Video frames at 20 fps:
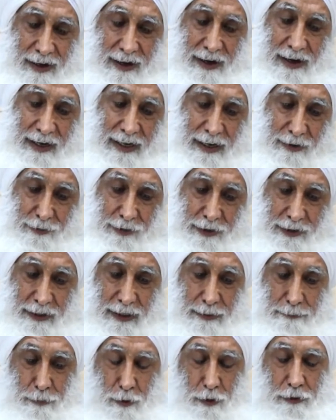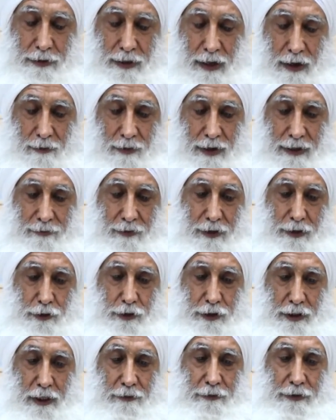I have written a book now I want to
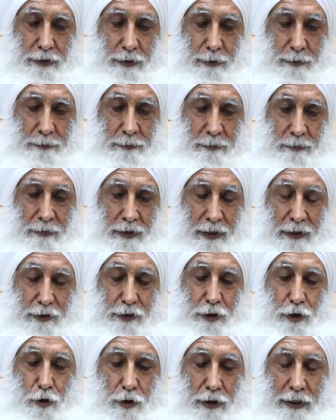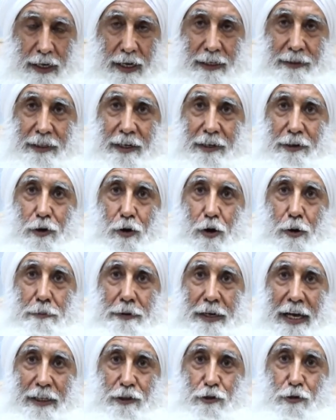share with you, Cure Cancer at Home
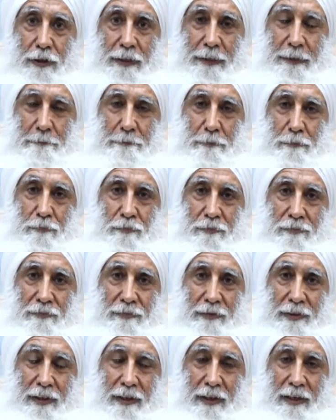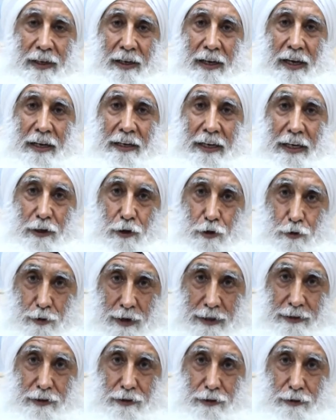Naturally. And I
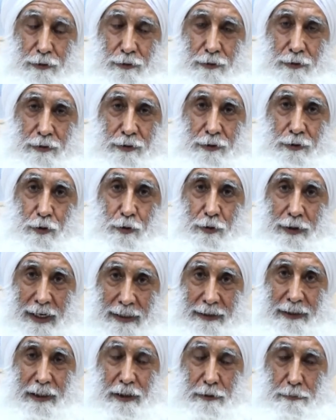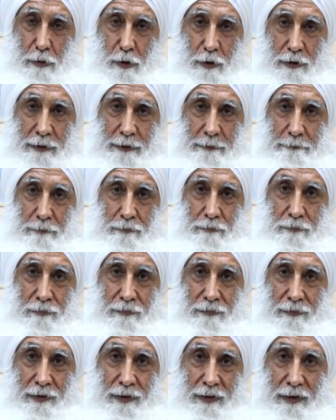request you to get this book
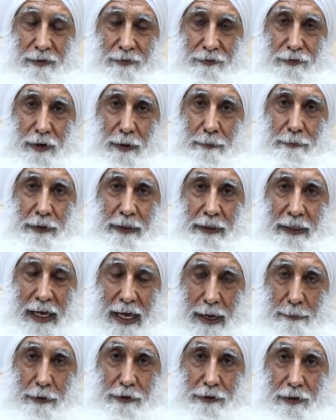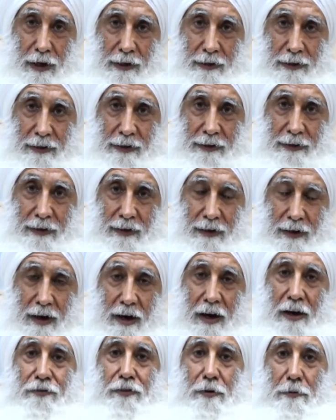from the Amazon Kindle
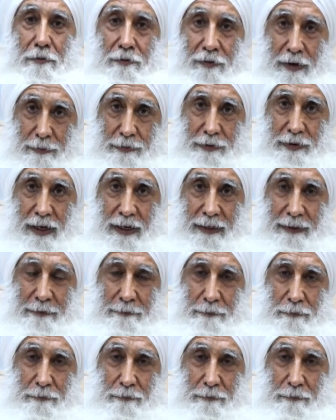or from a website.